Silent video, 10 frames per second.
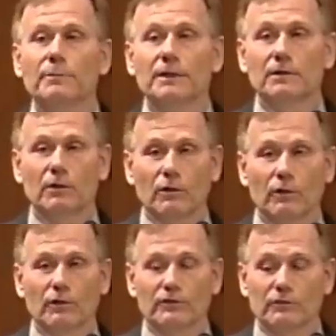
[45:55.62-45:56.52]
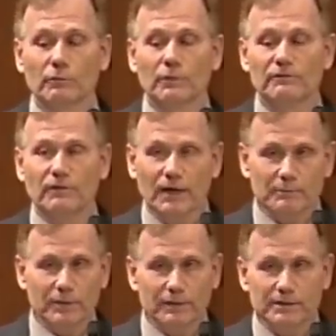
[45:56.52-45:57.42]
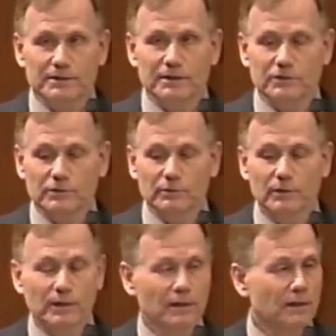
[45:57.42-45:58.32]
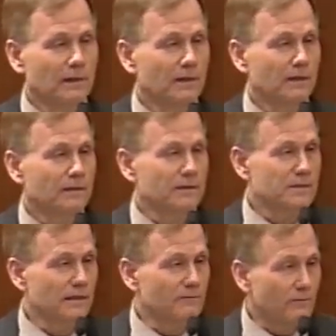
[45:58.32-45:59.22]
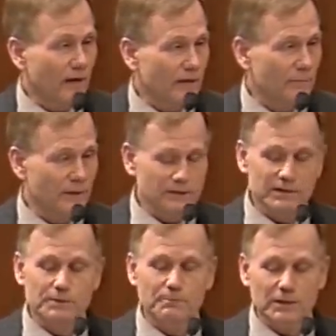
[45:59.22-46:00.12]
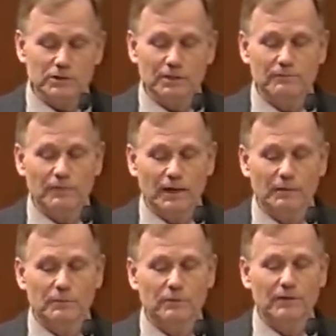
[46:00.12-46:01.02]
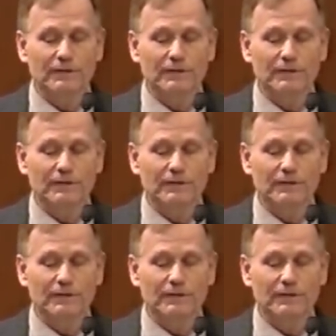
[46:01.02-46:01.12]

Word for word: because we vibrate this tissue? Does the environment, this special environment of